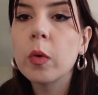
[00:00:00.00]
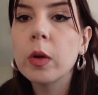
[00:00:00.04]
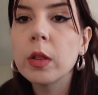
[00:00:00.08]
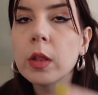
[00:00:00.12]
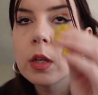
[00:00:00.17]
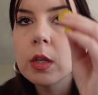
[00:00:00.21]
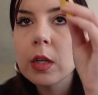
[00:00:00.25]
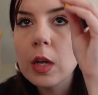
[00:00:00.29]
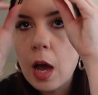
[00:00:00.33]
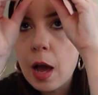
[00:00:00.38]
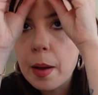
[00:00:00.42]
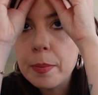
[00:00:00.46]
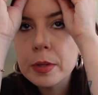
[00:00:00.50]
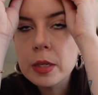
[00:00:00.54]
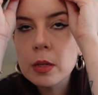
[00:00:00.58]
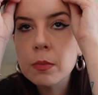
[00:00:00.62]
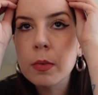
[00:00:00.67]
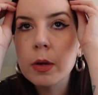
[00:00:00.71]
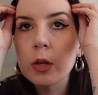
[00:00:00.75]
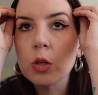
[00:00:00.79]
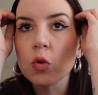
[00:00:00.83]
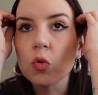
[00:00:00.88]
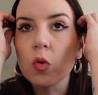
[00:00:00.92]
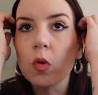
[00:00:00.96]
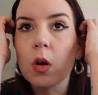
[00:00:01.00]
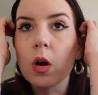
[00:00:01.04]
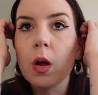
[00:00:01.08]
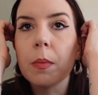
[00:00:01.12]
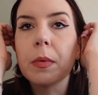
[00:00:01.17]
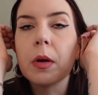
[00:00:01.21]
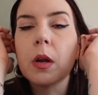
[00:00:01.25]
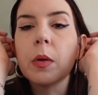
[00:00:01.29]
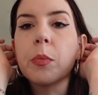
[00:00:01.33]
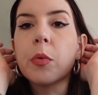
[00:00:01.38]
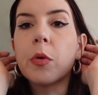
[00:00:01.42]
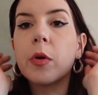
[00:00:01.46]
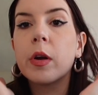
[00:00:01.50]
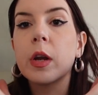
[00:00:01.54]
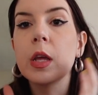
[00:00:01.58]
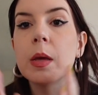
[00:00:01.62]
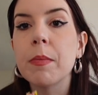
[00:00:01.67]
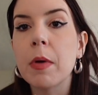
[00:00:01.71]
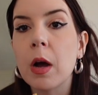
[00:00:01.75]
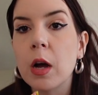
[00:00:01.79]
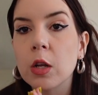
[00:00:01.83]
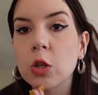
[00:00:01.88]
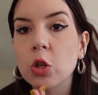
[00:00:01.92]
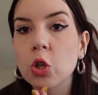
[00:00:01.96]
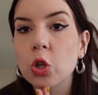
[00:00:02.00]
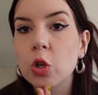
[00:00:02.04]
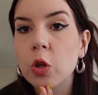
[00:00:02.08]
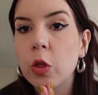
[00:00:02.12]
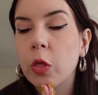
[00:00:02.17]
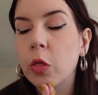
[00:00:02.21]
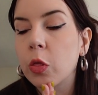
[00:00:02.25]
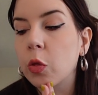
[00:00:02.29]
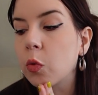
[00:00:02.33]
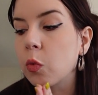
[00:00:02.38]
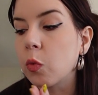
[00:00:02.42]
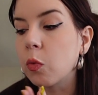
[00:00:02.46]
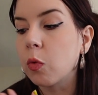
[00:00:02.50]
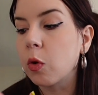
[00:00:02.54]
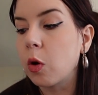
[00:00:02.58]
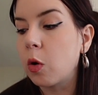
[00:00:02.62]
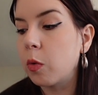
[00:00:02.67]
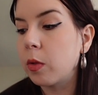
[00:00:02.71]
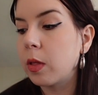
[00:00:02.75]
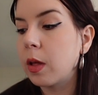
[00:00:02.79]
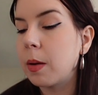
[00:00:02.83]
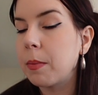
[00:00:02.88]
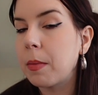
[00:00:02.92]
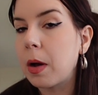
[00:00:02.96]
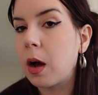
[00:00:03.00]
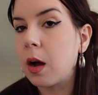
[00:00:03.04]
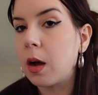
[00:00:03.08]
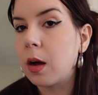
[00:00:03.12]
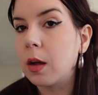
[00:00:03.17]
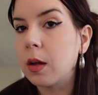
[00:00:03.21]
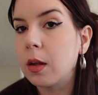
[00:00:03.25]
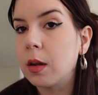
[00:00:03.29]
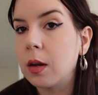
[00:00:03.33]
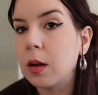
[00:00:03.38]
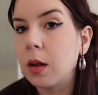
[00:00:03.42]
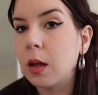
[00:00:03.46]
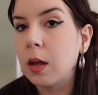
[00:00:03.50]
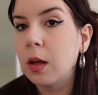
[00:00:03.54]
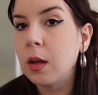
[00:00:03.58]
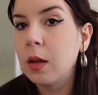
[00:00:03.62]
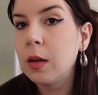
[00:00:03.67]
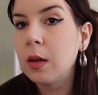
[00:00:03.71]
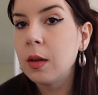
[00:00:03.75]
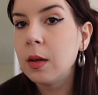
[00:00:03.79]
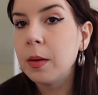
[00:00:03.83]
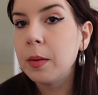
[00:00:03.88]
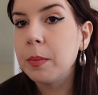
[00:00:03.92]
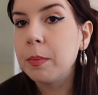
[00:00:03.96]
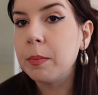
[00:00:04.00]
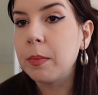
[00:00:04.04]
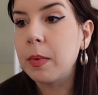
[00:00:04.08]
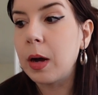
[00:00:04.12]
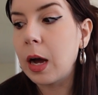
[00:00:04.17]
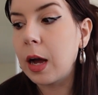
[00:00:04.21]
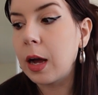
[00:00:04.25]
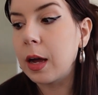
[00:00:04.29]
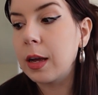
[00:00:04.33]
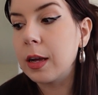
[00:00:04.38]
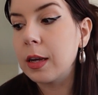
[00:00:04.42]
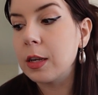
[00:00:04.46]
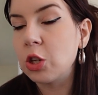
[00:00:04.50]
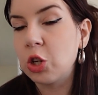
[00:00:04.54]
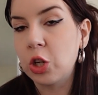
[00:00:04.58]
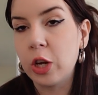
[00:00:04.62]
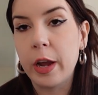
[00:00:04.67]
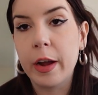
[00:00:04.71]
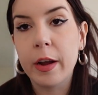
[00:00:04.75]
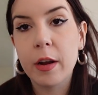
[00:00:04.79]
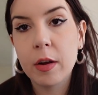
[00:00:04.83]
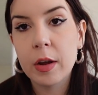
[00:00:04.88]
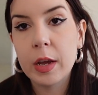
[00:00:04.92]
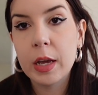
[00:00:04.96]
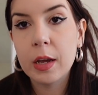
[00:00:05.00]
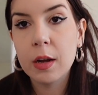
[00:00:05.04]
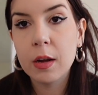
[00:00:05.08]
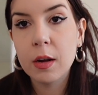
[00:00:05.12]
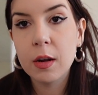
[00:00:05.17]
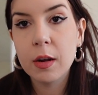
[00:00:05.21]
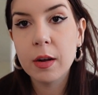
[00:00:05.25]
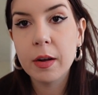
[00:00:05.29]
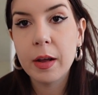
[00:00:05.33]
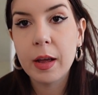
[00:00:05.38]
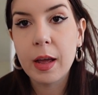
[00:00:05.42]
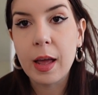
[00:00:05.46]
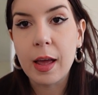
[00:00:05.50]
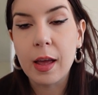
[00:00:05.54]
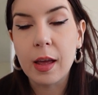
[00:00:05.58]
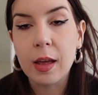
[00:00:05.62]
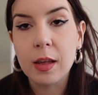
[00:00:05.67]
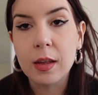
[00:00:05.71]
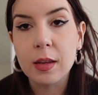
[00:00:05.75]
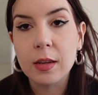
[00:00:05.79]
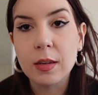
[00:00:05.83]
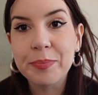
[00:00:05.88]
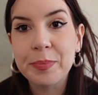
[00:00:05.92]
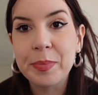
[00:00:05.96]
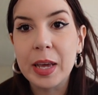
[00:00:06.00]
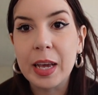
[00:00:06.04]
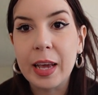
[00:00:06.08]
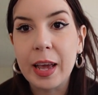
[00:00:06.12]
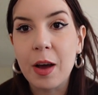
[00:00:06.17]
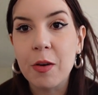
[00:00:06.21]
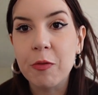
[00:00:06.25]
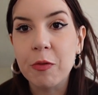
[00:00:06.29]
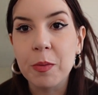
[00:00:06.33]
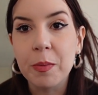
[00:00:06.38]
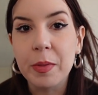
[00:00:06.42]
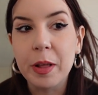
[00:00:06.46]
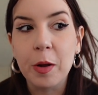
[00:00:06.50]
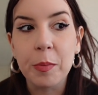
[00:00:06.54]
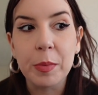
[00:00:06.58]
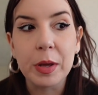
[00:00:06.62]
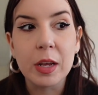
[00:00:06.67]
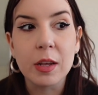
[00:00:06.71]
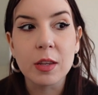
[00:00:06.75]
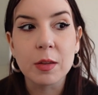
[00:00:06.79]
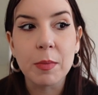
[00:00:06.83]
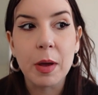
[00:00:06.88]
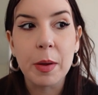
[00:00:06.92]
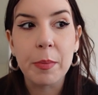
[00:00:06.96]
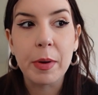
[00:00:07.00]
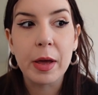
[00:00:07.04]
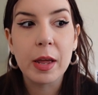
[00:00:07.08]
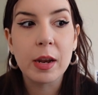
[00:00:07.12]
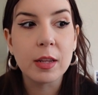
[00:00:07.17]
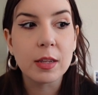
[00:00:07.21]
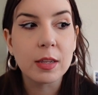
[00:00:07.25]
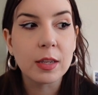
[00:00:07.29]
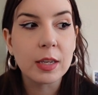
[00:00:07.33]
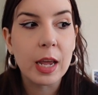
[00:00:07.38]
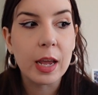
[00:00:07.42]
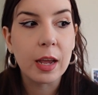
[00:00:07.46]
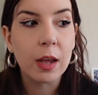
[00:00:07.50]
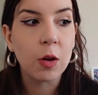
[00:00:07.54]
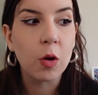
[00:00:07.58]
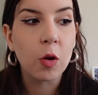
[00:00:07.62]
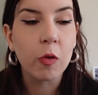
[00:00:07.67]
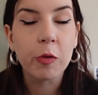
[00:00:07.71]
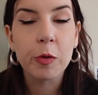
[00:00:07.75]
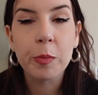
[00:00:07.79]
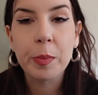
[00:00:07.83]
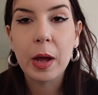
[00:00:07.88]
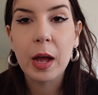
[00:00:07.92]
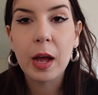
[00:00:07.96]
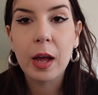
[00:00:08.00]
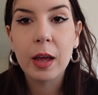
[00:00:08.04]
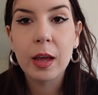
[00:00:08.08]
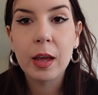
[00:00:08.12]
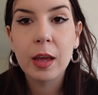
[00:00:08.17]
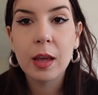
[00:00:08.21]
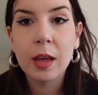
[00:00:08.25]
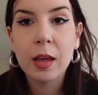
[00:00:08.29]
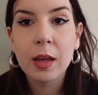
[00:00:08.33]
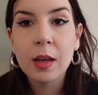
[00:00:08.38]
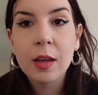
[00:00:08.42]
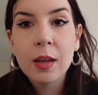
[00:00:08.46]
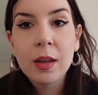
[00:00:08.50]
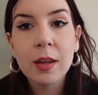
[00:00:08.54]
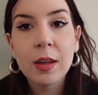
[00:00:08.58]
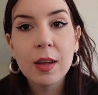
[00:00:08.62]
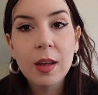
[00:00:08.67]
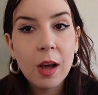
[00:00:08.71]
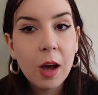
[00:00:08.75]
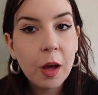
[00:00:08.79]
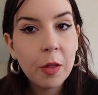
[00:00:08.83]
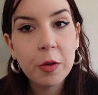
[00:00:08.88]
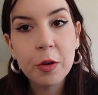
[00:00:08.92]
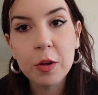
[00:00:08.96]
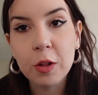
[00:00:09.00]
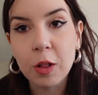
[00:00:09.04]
with the tops in my drawer, I'm going to pretty much throw them on my chair here and pick out from there because my bed is taken over by other